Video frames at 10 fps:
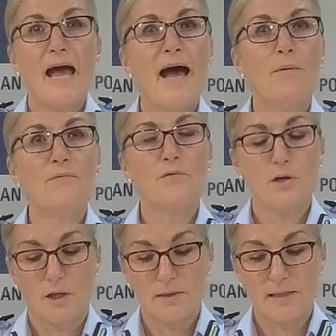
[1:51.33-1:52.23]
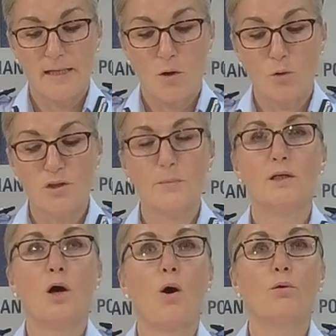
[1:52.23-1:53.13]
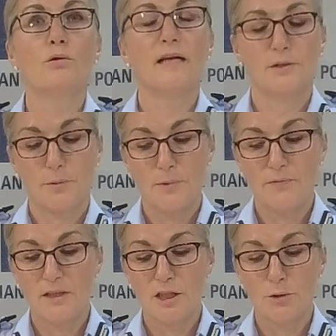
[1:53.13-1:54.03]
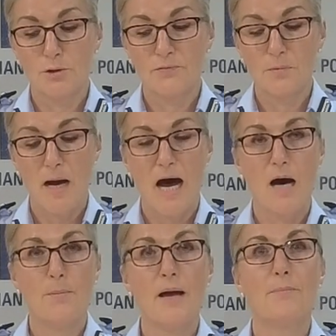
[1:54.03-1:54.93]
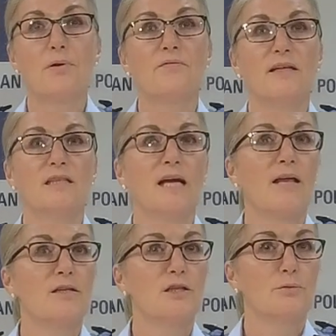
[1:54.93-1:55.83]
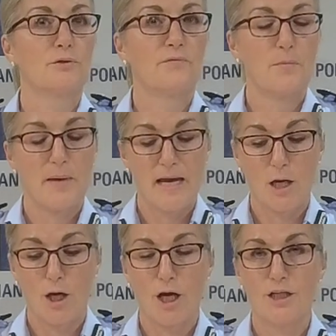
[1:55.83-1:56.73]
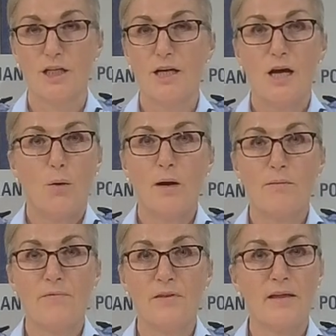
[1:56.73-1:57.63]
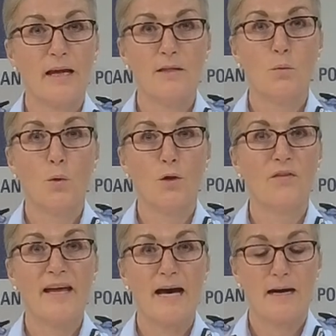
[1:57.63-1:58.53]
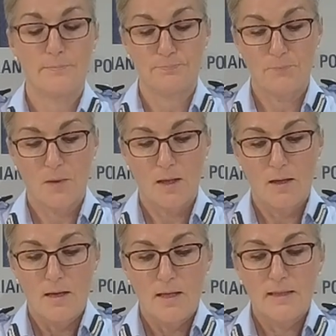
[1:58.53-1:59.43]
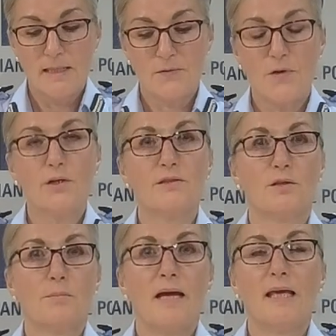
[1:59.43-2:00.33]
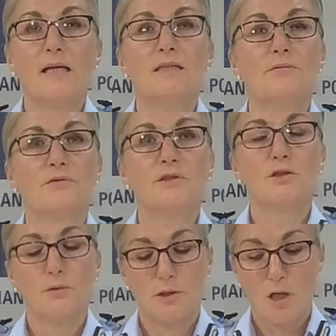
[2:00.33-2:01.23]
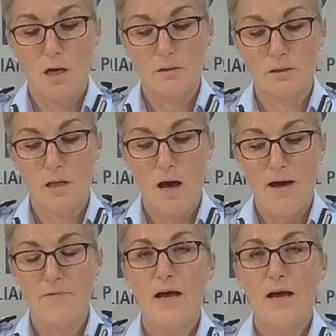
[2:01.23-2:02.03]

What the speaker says: Our focus and ultimate goal is removing children from harm and preventing other children from being hurt, wherever in the world they are. This focus on making a difference to a child's life